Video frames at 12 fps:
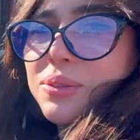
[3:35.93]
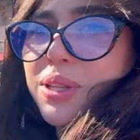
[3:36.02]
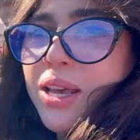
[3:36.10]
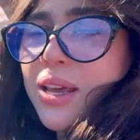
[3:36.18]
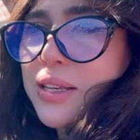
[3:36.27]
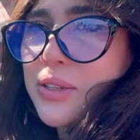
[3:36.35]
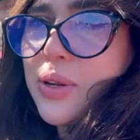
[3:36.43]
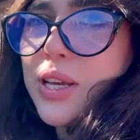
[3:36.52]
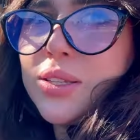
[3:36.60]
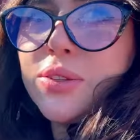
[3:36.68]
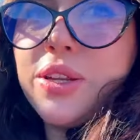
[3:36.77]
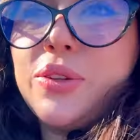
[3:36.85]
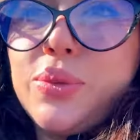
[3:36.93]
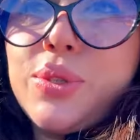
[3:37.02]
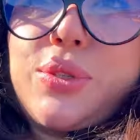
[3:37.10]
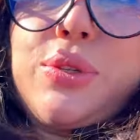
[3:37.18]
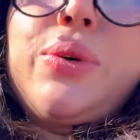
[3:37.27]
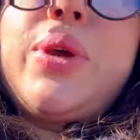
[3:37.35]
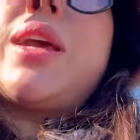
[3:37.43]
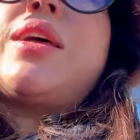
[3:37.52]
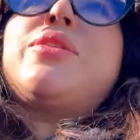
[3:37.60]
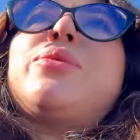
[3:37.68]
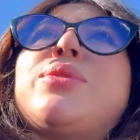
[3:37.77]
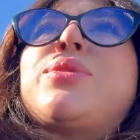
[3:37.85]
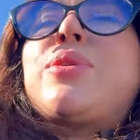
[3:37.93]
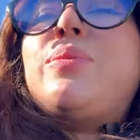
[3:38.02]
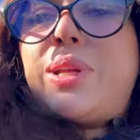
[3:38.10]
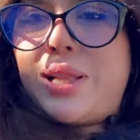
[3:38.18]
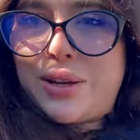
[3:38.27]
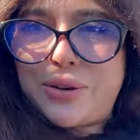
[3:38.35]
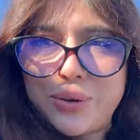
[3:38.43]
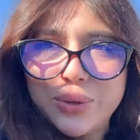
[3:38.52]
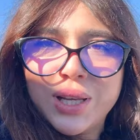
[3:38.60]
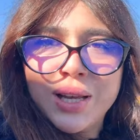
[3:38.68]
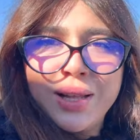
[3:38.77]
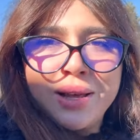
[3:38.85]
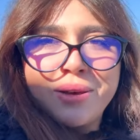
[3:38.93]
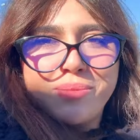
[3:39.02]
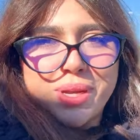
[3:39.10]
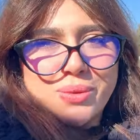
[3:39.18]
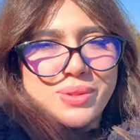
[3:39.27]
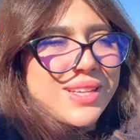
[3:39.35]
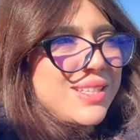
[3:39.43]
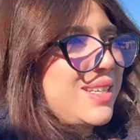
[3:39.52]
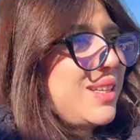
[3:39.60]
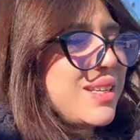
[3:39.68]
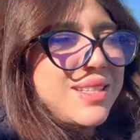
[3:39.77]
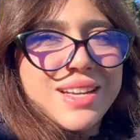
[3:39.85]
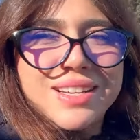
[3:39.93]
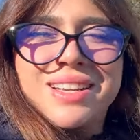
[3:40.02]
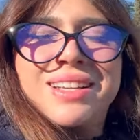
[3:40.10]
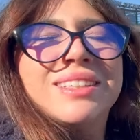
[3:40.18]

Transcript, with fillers: today actually yesterday it was snowing and it was completely cold, but today see the sun.